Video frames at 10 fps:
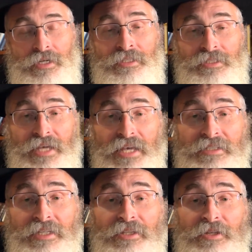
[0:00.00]
It
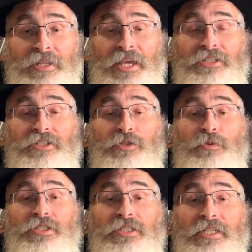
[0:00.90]
says that the nations
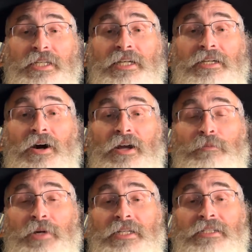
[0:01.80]
will see that God
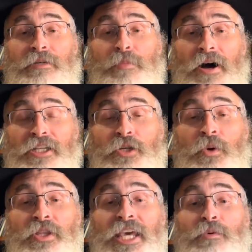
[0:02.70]
Almighty is upon
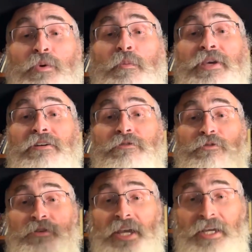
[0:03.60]
you and they will be
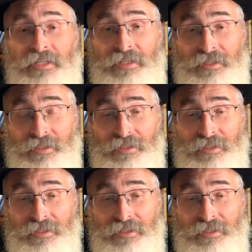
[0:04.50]
afraid.